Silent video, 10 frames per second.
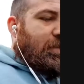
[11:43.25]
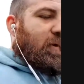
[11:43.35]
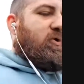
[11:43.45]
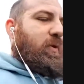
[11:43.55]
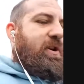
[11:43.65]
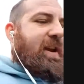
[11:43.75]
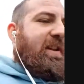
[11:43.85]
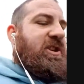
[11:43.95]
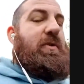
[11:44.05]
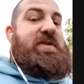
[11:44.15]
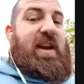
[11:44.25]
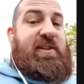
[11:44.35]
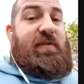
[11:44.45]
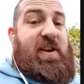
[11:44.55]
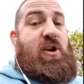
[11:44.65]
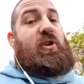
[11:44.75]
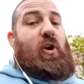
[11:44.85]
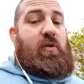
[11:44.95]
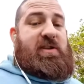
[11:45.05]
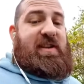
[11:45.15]
Because what you get to do is you get to video
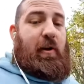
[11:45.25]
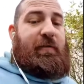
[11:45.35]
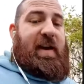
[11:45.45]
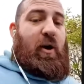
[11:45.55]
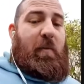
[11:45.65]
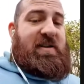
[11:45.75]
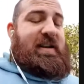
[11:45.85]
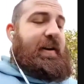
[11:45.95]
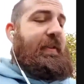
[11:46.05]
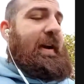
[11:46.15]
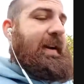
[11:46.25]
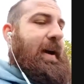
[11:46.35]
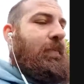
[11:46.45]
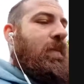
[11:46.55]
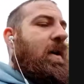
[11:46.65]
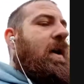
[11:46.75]
call yourself in, almost like a fan cam.